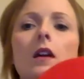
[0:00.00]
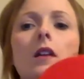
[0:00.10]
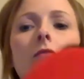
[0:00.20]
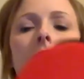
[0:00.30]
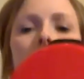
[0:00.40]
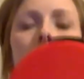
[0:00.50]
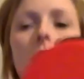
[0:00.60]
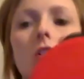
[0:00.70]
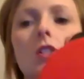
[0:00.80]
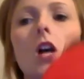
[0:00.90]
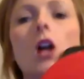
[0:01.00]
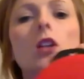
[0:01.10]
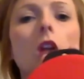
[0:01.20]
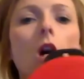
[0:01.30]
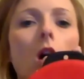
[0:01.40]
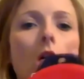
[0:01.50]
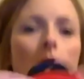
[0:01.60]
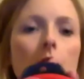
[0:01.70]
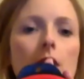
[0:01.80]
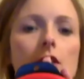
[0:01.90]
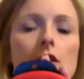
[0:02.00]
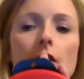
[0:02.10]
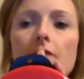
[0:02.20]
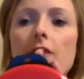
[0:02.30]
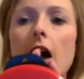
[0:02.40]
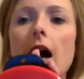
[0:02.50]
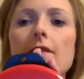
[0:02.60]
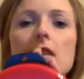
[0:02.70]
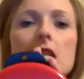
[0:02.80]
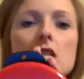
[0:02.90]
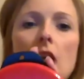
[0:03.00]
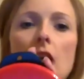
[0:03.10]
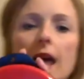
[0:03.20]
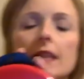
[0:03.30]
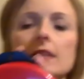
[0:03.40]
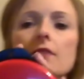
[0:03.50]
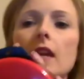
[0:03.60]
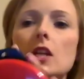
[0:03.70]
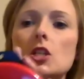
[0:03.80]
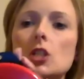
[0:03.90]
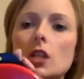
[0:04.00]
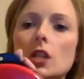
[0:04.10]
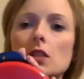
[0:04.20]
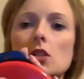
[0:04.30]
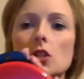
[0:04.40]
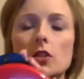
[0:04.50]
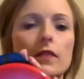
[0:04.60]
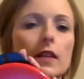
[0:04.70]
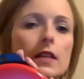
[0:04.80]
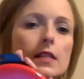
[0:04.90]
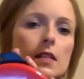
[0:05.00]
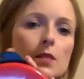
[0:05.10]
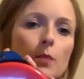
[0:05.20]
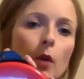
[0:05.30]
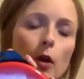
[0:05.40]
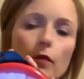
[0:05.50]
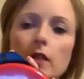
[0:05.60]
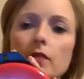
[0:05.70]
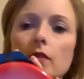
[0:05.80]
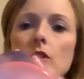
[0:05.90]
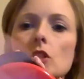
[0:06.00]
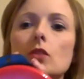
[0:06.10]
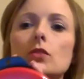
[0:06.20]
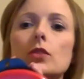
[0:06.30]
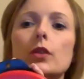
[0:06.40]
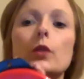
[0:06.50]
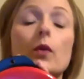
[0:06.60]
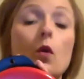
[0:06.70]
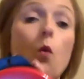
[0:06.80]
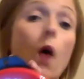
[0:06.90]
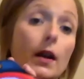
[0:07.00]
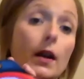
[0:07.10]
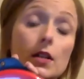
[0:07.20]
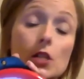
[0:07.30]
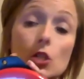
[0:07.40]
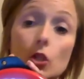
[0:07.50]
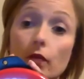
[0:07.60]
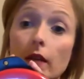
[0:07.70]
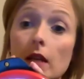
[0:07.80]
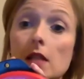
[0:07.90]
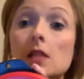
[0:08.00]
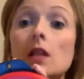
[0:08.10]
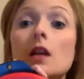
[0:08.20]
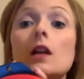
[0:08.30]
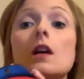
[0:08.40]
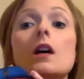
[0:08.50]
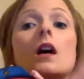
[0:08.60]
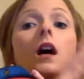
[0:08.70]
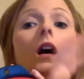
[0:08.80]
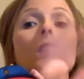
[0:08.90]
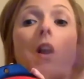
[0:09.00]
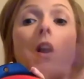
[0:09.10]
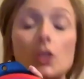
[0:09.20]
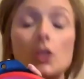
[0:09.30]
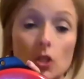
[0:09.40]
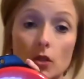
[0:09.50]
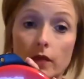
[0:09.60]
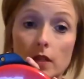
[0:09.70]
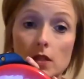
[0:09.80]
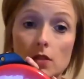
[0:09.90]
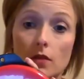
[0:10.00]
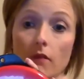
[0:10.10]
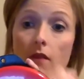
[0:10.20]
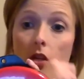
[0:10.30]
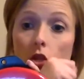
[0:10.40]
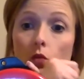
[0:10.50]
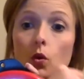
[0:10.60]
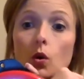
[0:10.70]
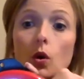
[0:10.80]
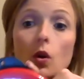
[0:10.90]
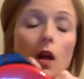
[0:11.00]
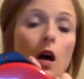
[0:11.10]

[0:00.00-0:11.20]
features a large 5-inch activation surface and is perfect for children who require a surface, a large surface, due to visual